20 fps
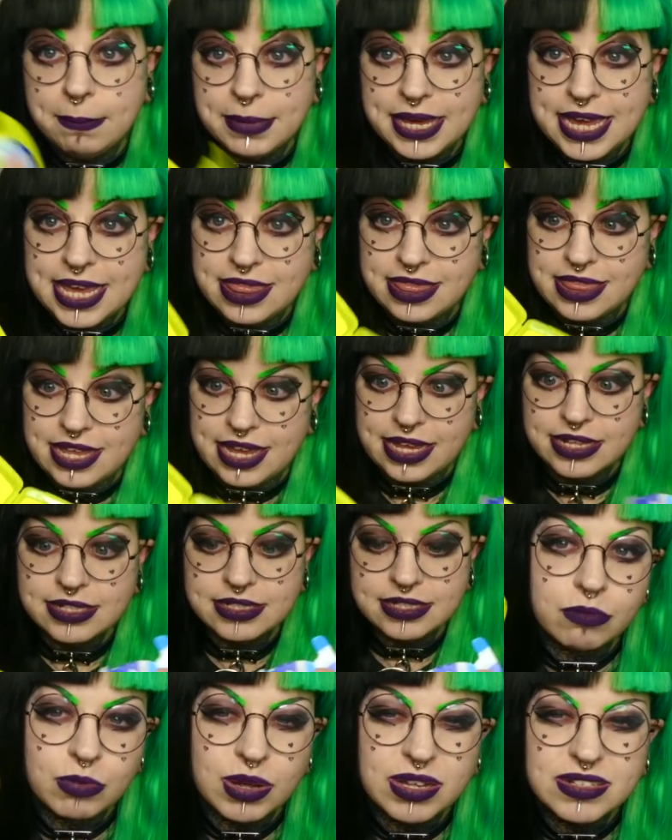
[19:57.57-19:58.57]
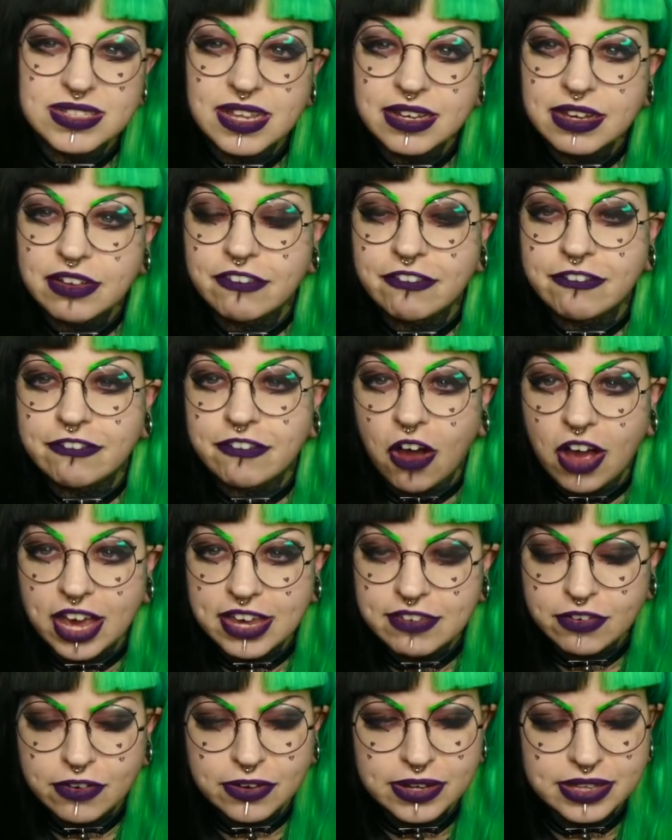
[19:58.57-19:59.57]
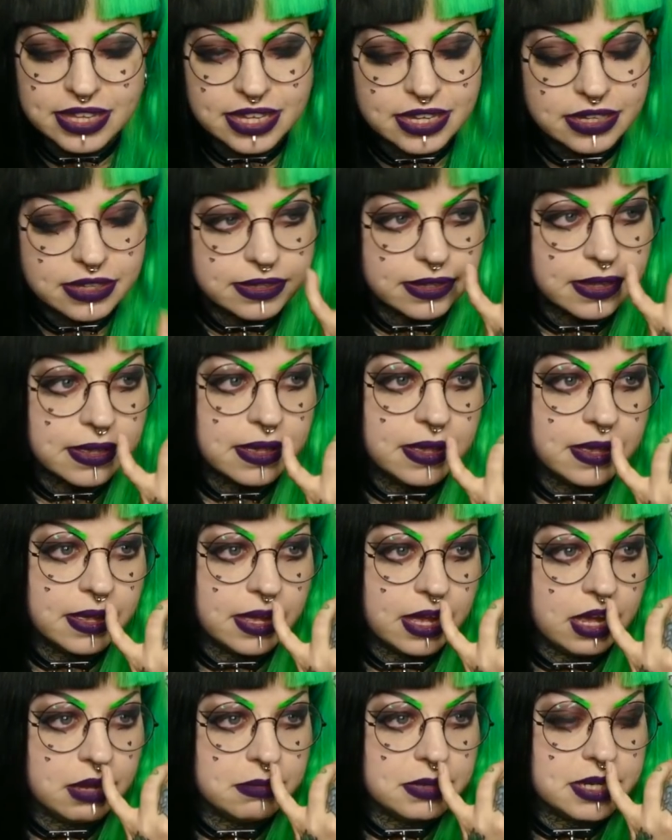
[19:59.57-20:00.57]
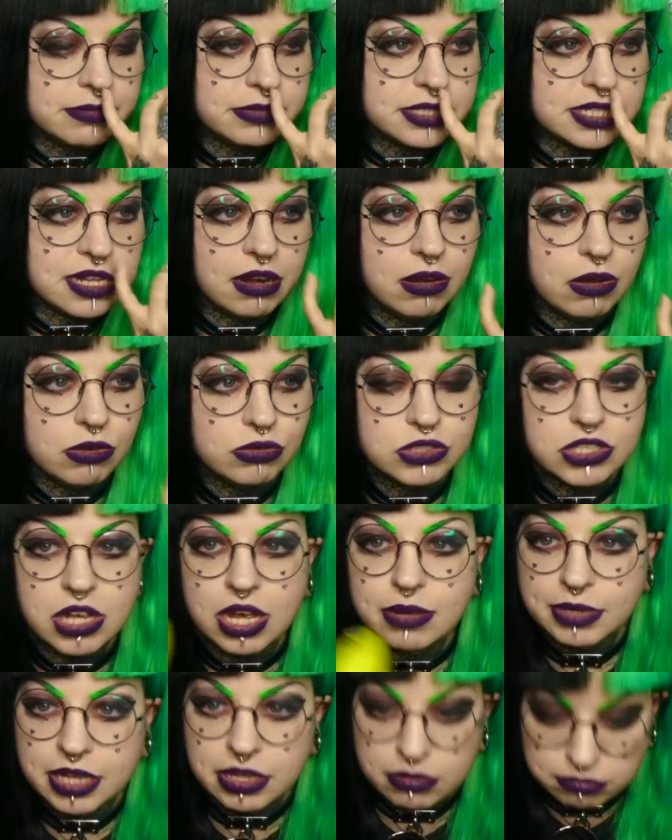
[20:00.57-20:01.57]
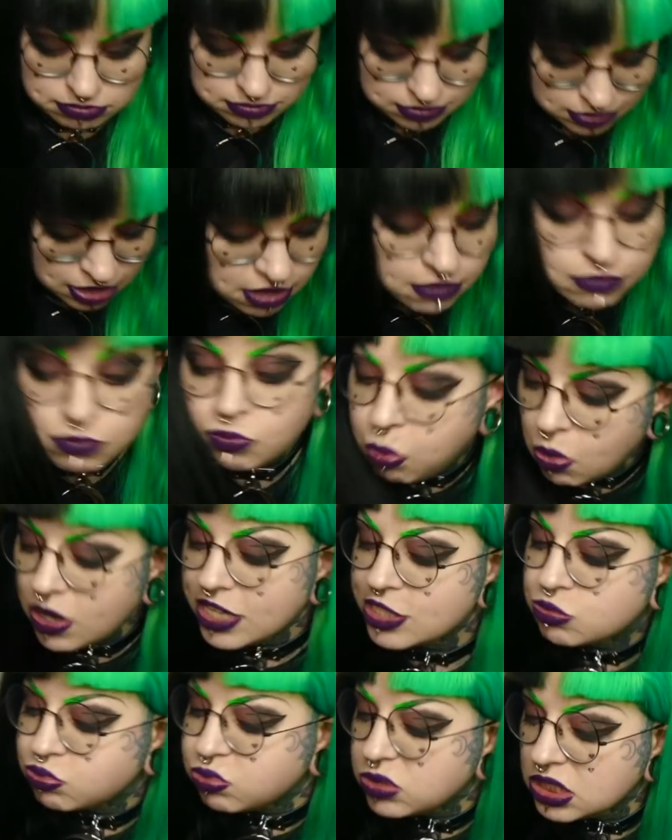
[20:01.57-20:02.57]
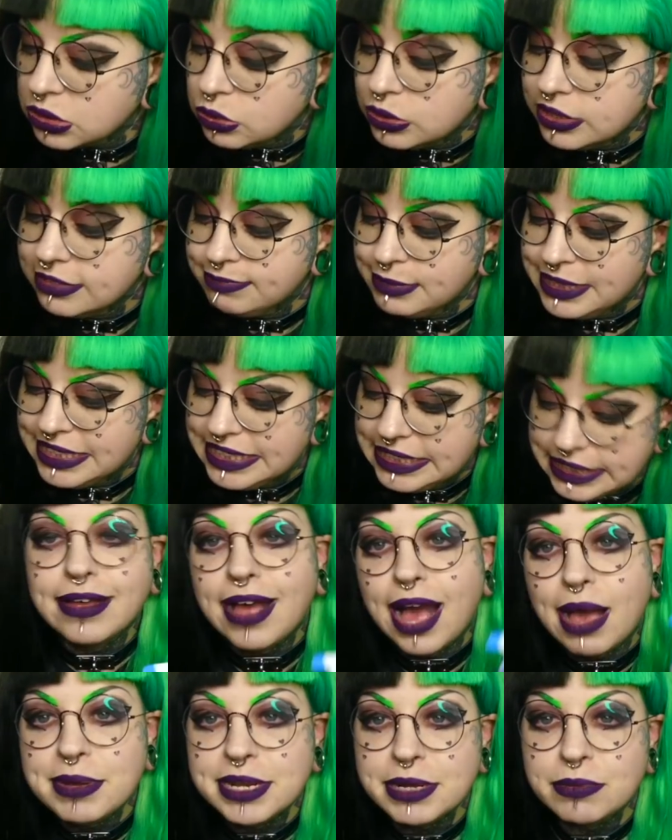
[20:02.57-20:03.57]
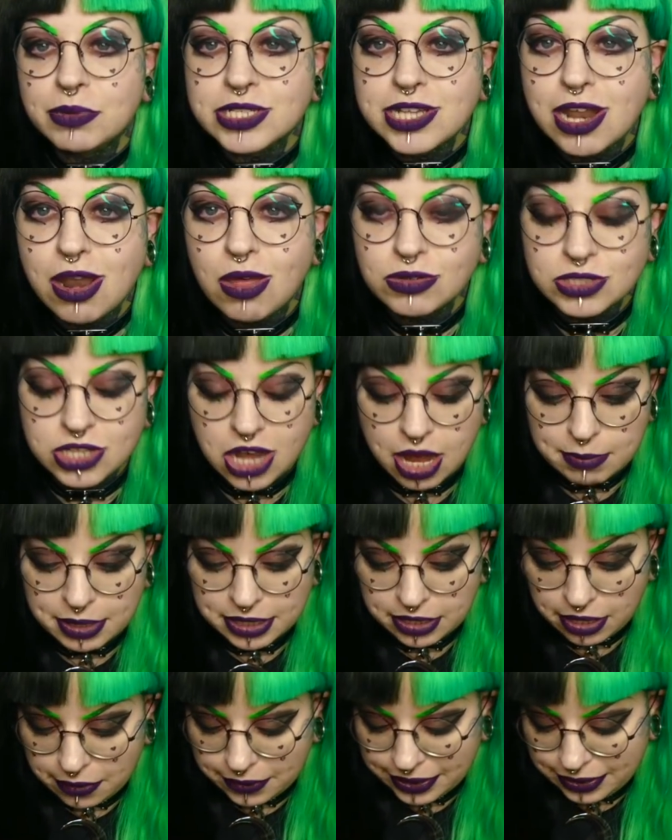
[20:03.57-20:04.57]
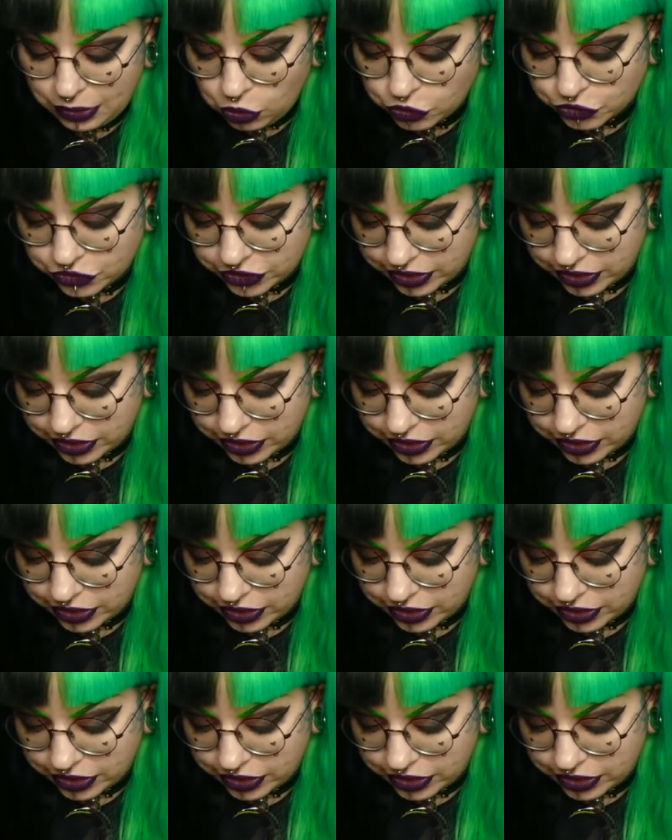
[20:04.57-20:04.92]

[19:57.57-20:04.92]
in this. Well, it's like a fiver, I think. I mean, it was a long time ago. What is wrong with me? I mean, it was a long time ago I got